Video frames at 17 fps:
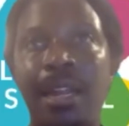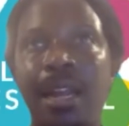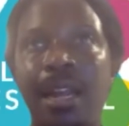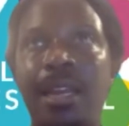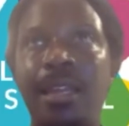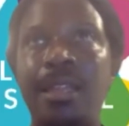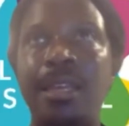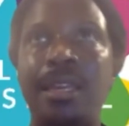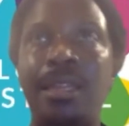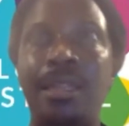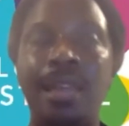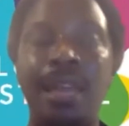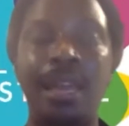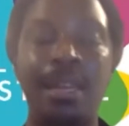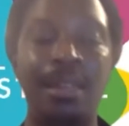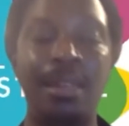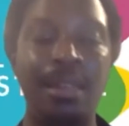I think
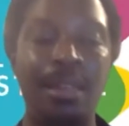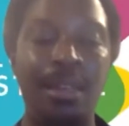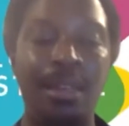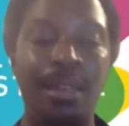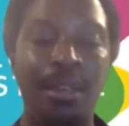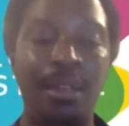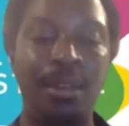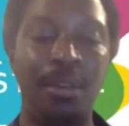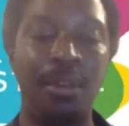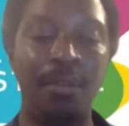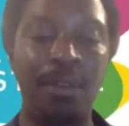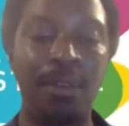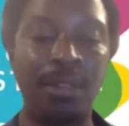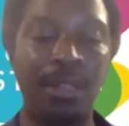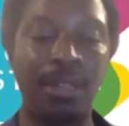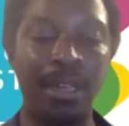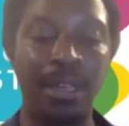that
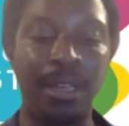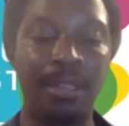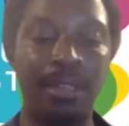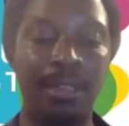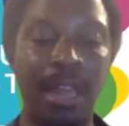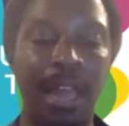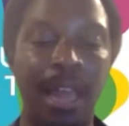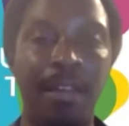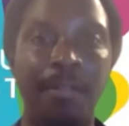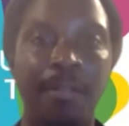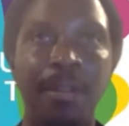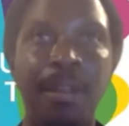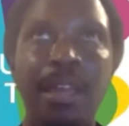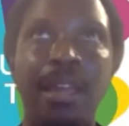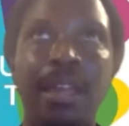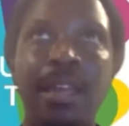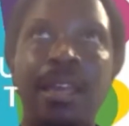universities have
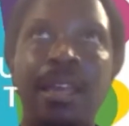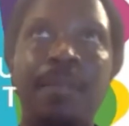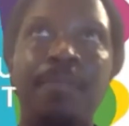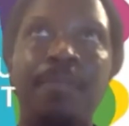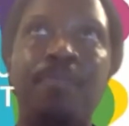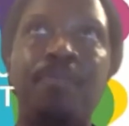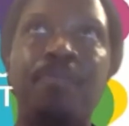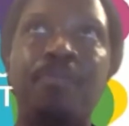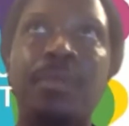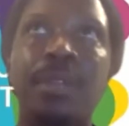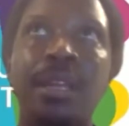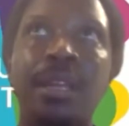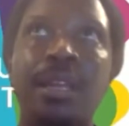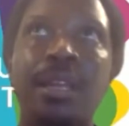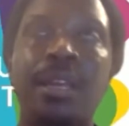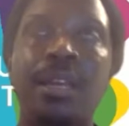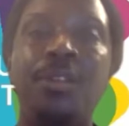a
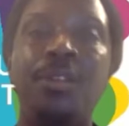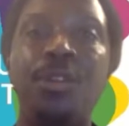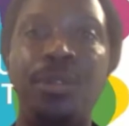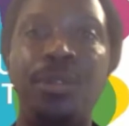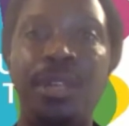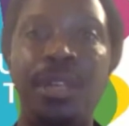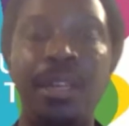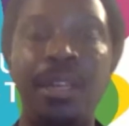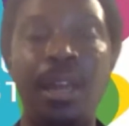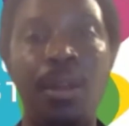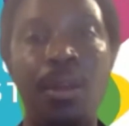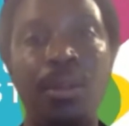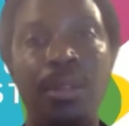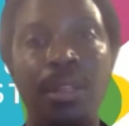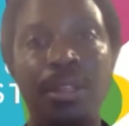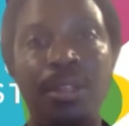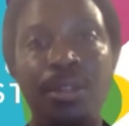duty not
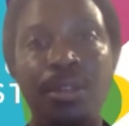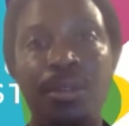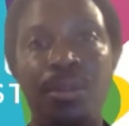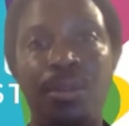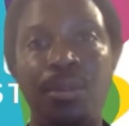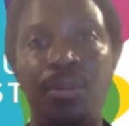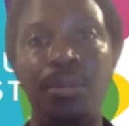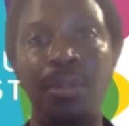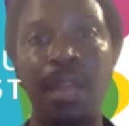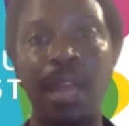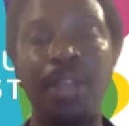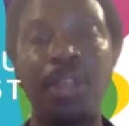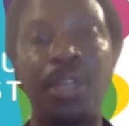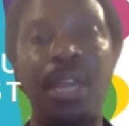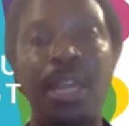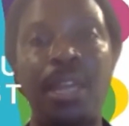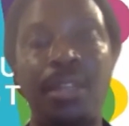only to
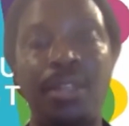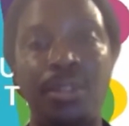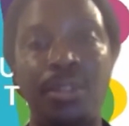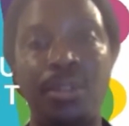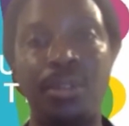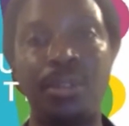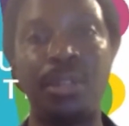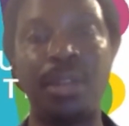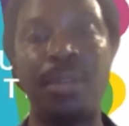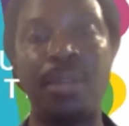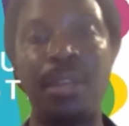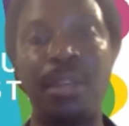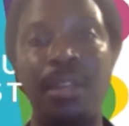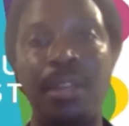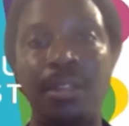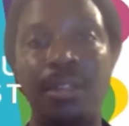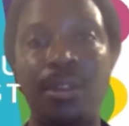educating students coming in
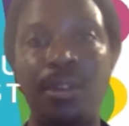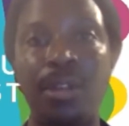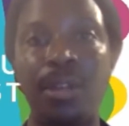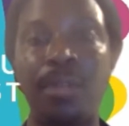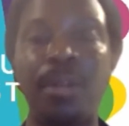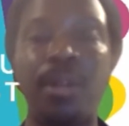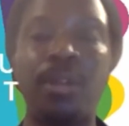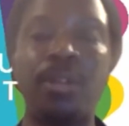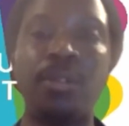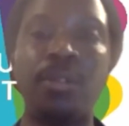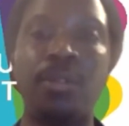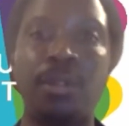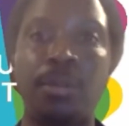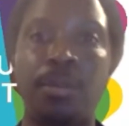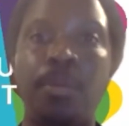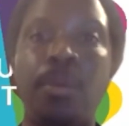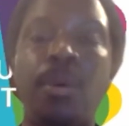externally, but also
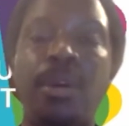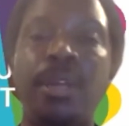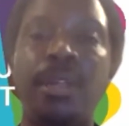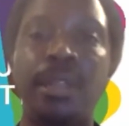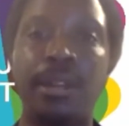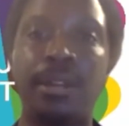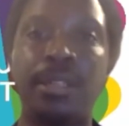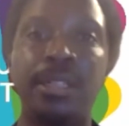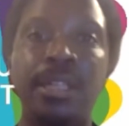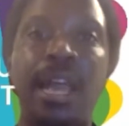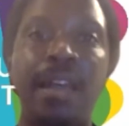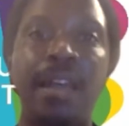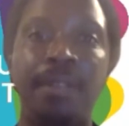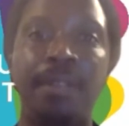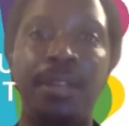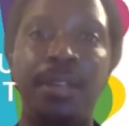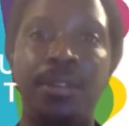supporting their staff
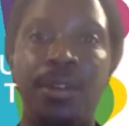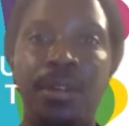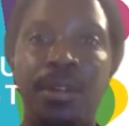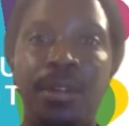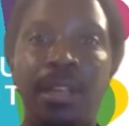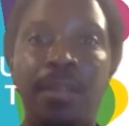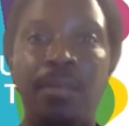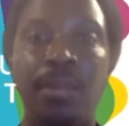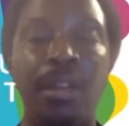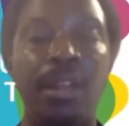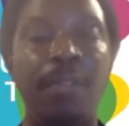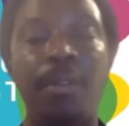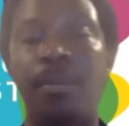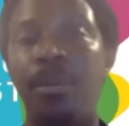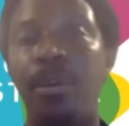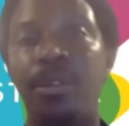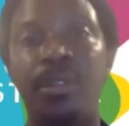internally,
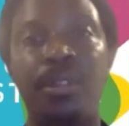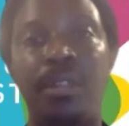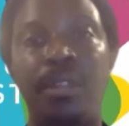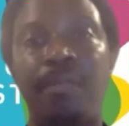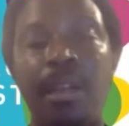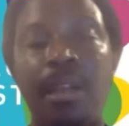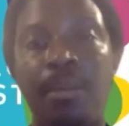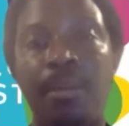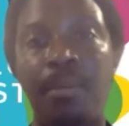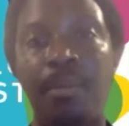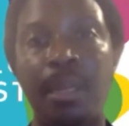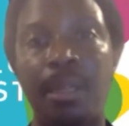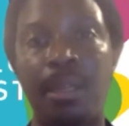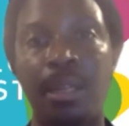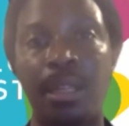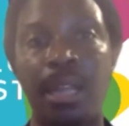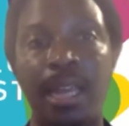whatever personal development may
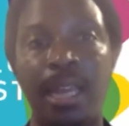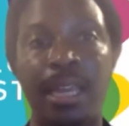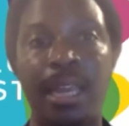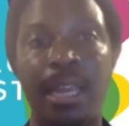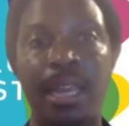look like.